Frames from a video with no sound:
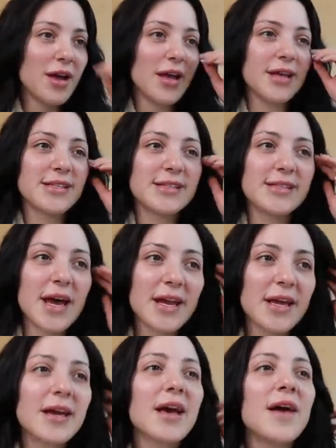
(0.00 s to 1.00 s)
it's
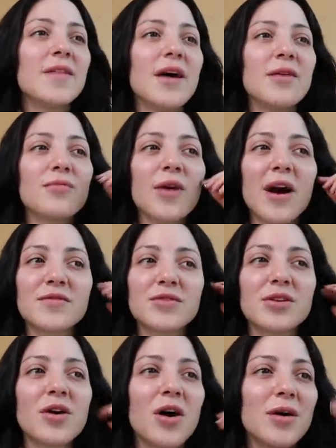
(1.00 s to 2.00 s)
setting, and then after
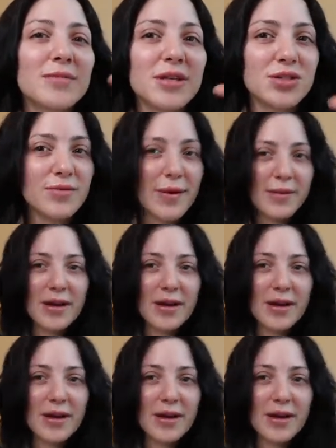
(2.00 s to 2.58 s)
the call, I'm gonna do my